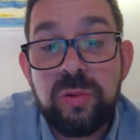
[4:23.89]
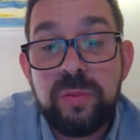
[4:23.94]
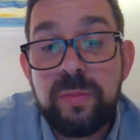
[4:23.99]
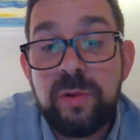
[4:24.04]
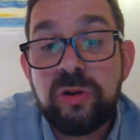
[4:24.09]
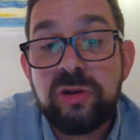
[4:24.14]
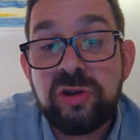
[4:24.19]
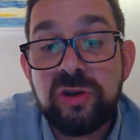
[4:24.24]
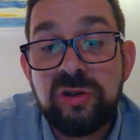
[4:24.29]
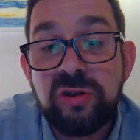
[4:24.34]

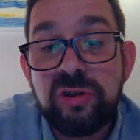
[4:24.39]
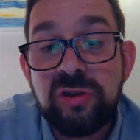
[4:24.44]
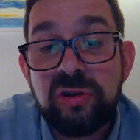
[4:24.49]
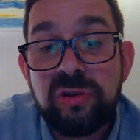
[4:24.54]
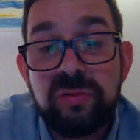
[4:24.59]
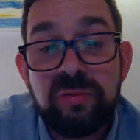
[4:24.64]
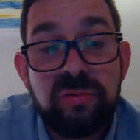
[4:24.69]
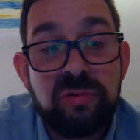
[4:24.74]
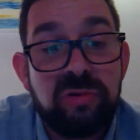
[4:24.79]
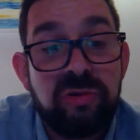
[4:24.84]
emotions
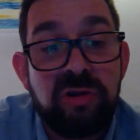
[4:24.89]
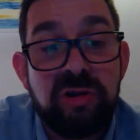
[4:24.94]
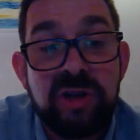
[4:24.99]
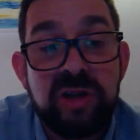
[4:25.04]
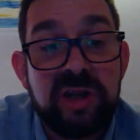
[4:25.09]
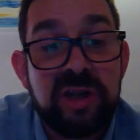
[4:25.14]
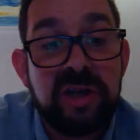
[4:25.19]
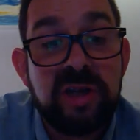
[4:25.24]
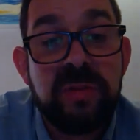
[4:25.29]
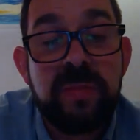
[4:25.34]
through
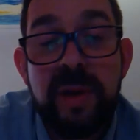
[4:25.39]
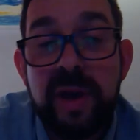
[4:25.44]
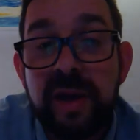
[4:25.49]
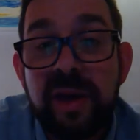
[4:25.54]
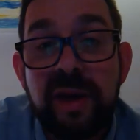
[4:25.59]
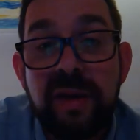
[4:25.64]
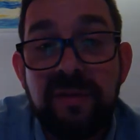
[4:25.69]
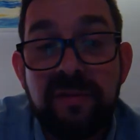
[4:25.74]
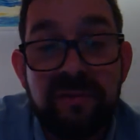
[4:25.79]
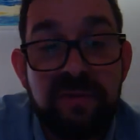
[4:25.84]
decision
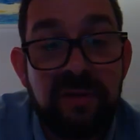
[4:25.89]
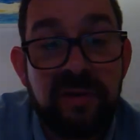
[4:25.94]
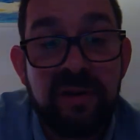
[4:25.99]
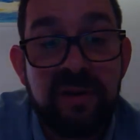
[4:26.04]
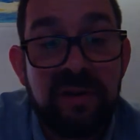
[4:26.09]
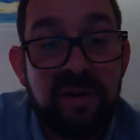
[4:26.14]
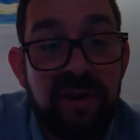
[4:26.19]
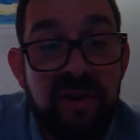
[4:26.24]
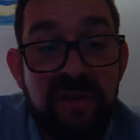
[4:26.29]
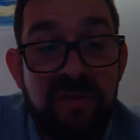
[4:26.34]
making
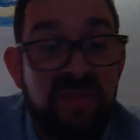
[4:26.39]
for,